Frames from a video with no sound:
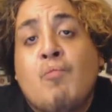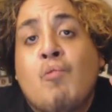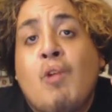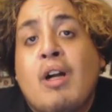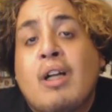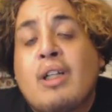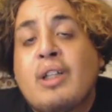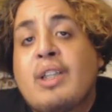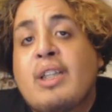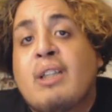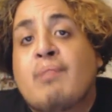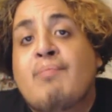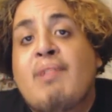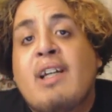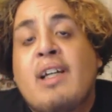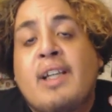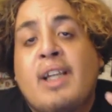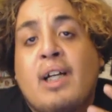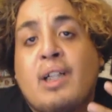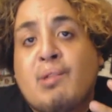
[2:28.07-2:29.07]
What could this
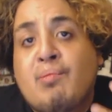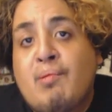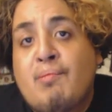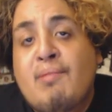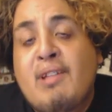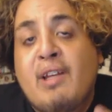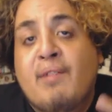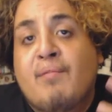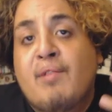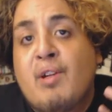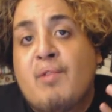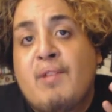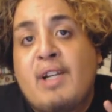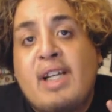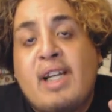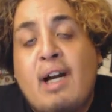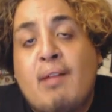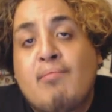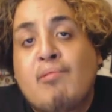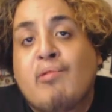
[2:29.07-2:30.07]
big announcement be if we
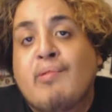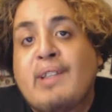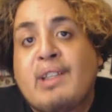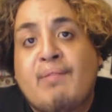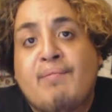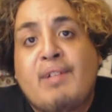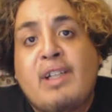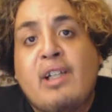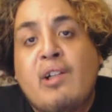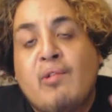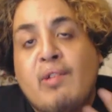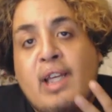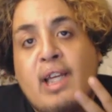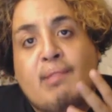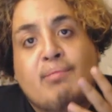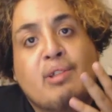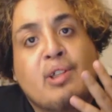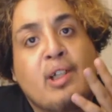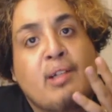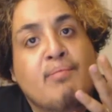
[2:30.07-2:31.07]
already got movies and video
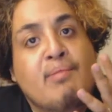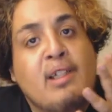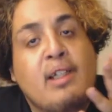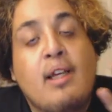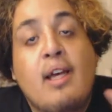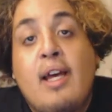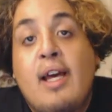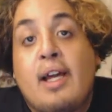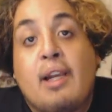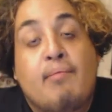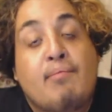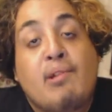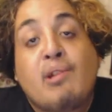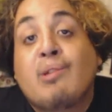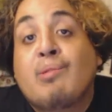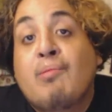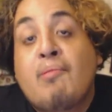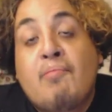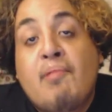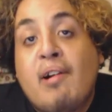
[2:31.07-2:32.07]
games? Could it be an
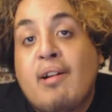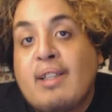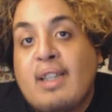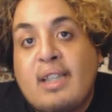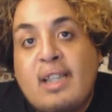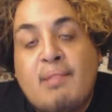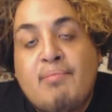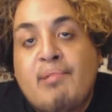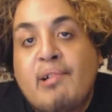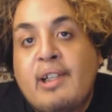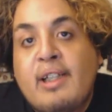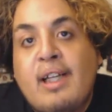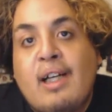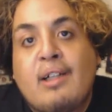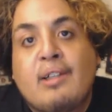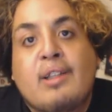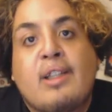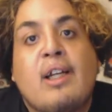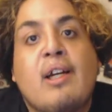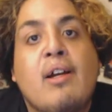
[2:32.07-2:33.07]
amusement park that they're putting
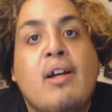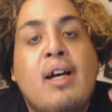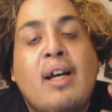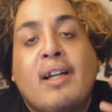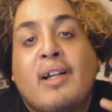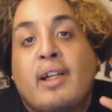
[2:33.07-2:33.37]
out there?